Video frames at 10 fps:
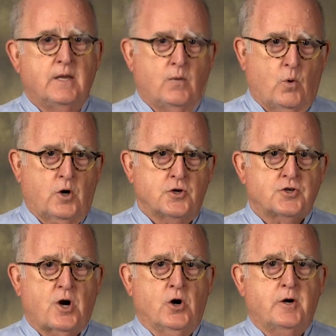were
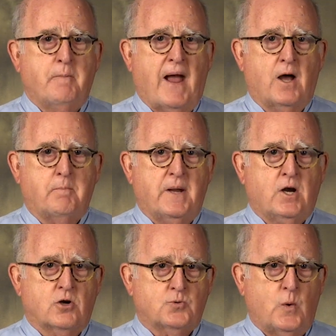concerned about
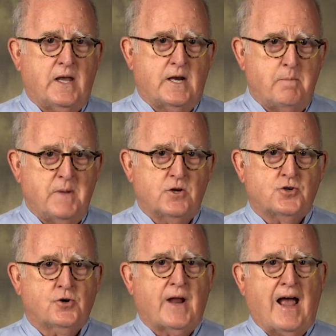because we had
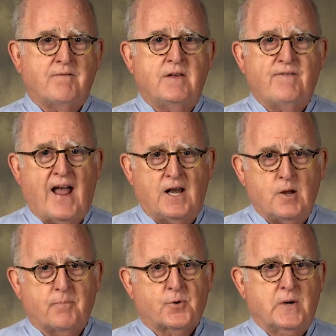administered IV
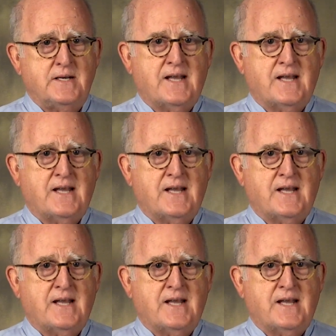Valium 3